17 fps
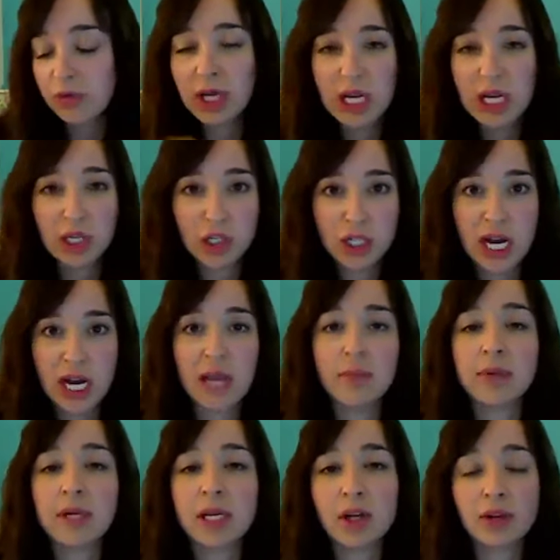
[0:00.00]
for each
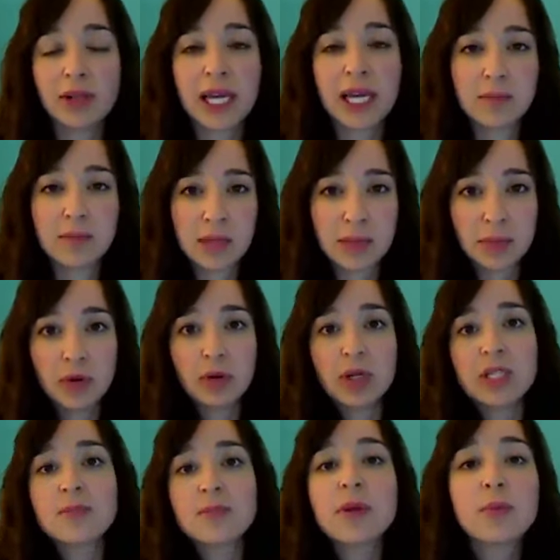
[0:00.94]
type, letting
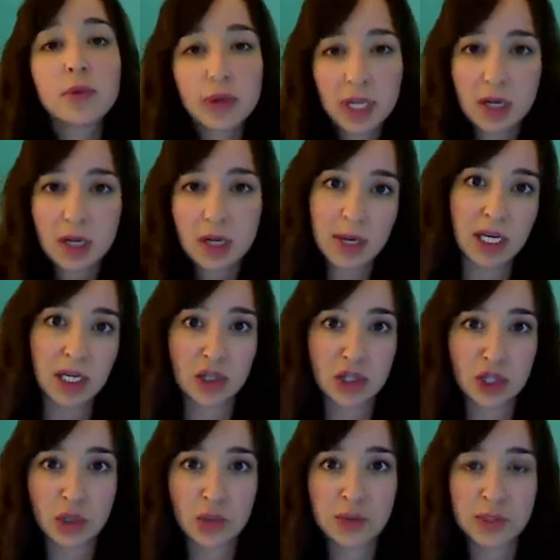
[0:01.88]
people, because people are going to pick
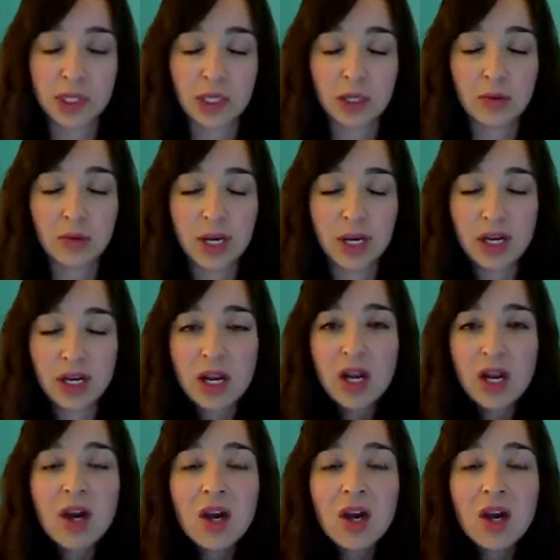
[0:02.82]
and choose a little bit.